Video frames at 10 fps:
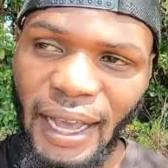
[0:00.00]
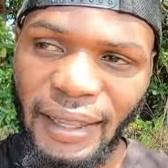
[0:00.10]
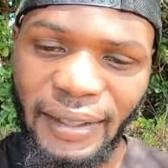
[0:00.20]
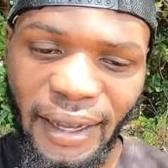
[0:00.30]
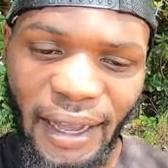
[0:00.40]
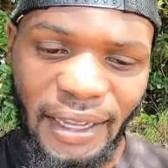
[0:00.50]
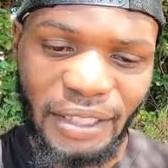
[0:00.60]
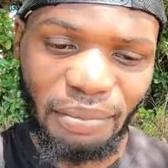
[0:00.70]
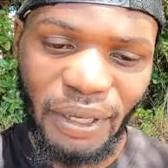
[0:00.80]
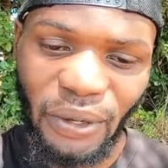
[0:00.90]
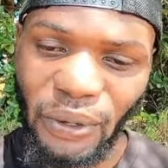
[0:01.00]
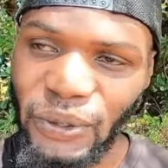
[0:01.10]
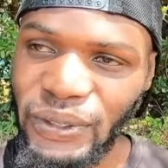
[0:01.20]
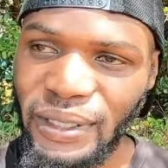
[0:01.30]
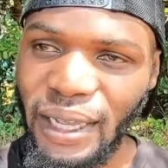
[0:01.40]
other guys,
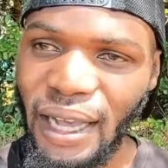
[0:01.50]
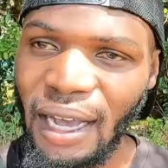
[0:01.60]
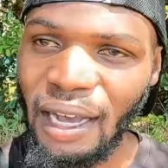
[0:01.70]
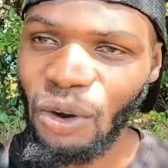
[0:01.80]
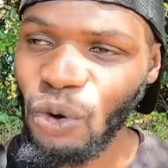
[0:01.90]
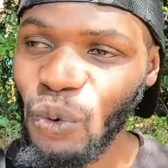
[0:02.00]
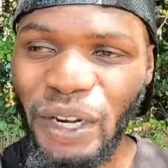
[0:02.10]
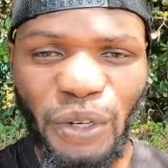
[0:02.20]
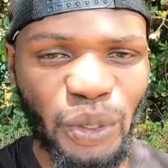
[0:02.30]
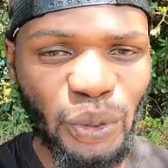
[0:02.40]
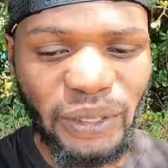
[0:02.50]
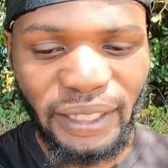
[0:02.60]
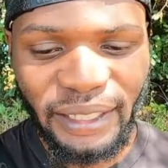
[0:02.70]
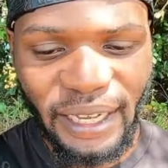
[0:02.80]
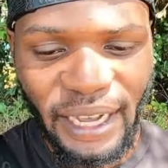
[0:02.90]
because or what do you
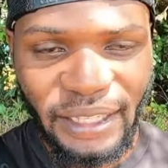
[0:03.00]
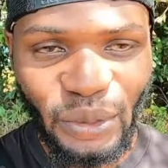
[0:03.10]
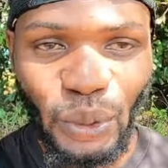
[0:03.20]
think, guys?